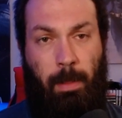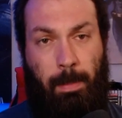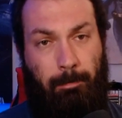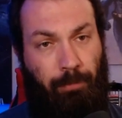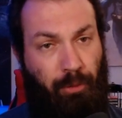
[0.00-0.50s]

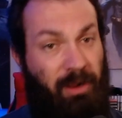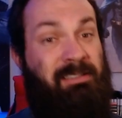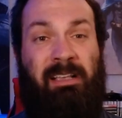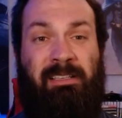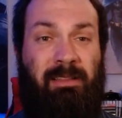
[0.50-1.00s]

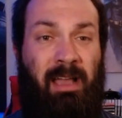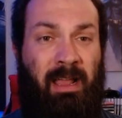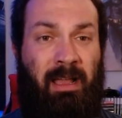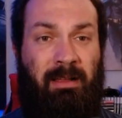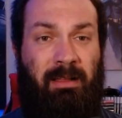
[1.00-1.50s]
Princess
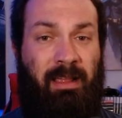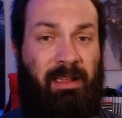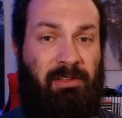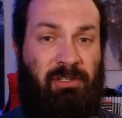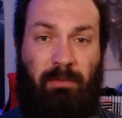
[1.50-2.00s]
Leia
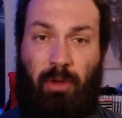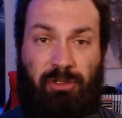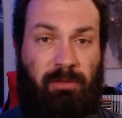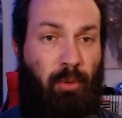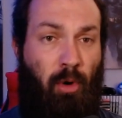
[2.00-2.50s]
is the most
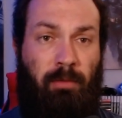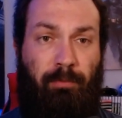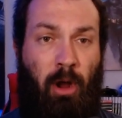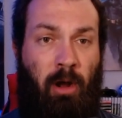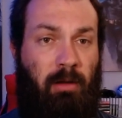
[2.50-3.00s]
important
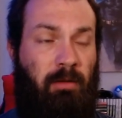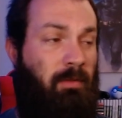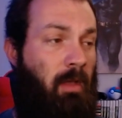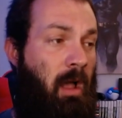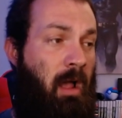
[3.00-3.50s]
part,
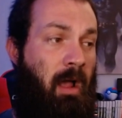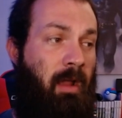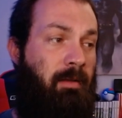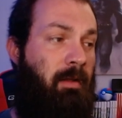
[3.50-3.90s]
and